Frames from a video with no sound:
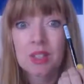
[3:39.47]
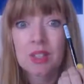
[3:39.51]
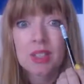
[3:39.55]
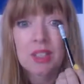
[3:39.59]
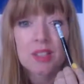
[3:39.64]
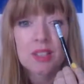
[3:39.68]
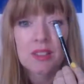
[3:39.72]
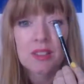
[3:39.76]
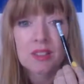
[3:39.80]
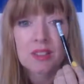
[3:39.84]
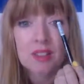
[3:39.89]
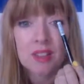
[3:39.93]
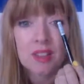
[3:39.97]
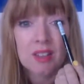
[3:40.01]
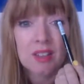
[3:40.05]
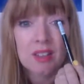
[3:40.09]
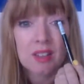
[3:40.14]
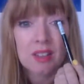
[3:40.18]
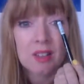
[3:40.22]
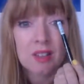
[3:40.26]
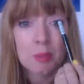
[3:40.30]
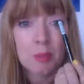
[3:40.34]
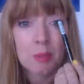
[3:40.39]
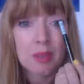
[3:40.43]
you start it
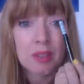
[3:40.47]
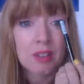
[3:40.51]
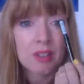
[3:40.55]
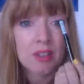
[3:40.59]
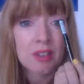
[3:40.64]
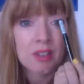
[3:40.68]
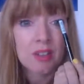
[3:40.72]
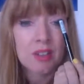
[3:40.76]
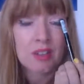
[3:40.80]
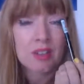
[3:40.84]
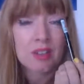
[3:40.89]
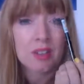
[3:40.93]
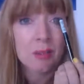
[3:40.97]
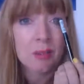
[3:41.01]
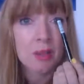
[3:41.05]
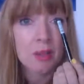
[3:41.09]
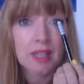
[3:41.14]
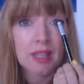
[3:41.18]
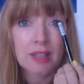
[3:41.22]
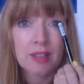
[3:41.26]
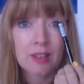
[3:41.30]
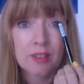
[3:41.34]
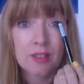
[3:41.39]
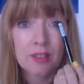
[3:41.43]
about a third of the way
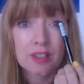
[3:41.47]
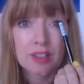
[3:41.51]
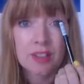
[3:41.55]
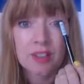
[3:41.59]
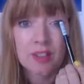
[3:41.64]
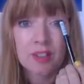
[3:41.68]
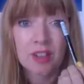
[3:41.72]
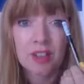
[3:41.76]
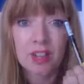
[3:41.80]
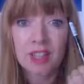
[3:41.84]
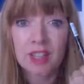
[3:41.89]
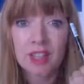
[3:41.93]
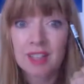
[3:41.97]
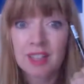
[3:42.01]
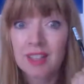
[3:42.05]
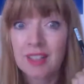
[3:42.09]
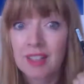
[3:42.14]
out on your eye,